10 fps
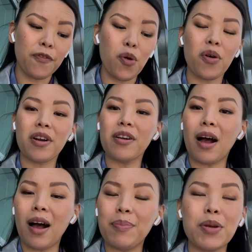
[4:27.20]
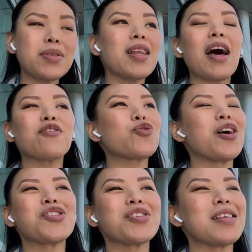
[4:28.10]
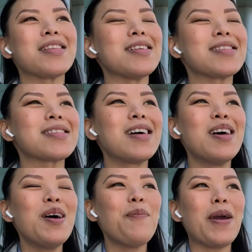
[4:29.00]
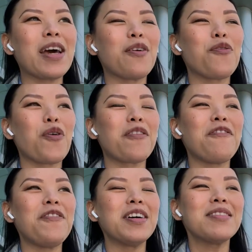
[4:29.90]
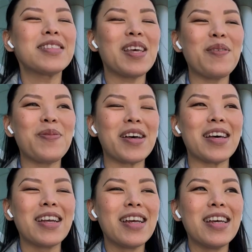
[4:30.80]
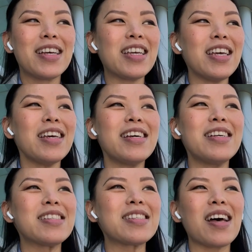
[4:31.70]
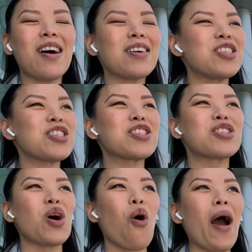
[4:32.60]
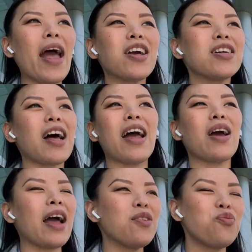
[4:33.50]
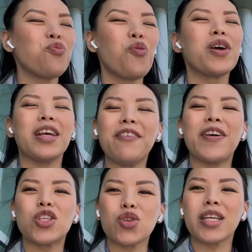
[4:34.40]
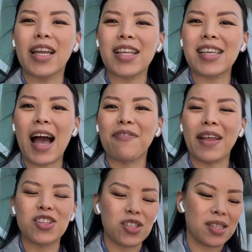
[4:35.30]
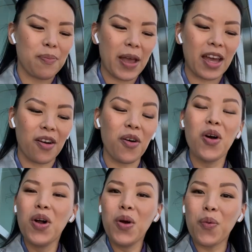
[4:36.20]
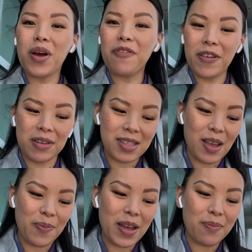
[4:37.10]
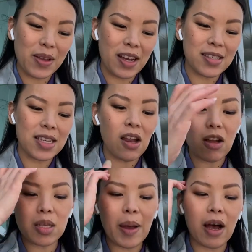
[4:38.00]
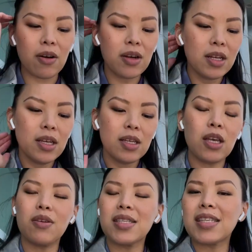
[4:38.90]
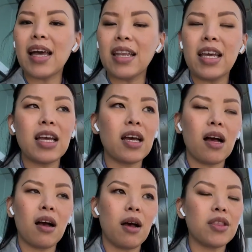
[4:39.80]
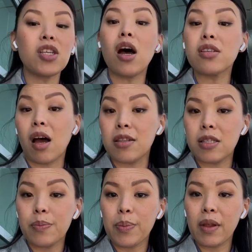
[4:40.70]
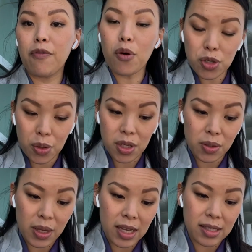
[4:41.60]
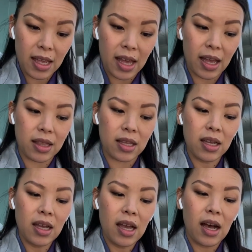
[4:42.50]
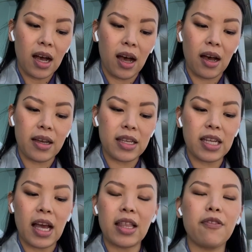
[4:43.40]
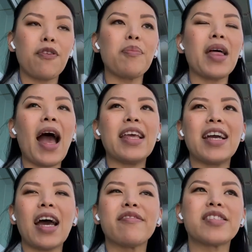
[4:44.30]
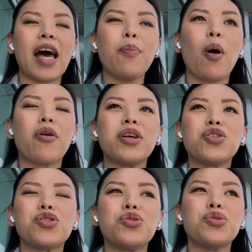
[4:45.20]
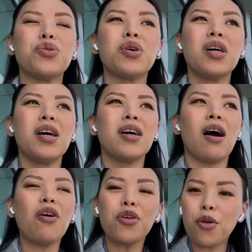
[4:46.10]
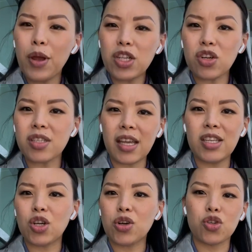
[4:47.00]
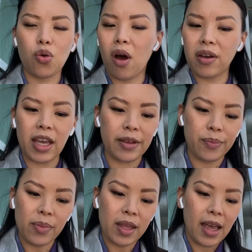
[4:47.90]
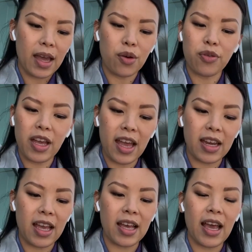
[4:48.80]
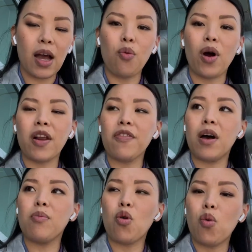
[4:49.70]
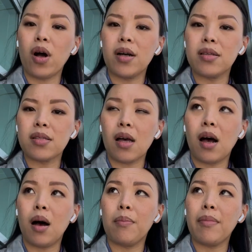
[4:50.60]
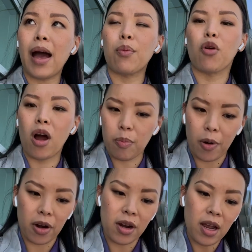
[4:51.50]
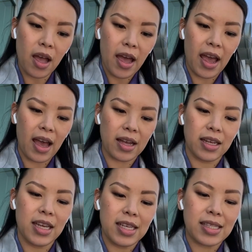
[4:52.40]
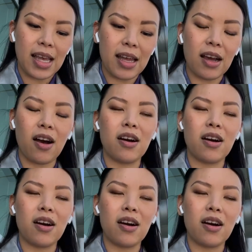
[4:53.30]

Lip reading: There was a lot of treasures in this panel for Phil Tippett. He is just so I would eventually like to have like just a panel with Phil Tippett, because he talked about designing the Tauntauns for George Lucas, and then from that he kind of sidebar into other creatures that he started drawing and creating, and one of them was Admiral Akbar. And he said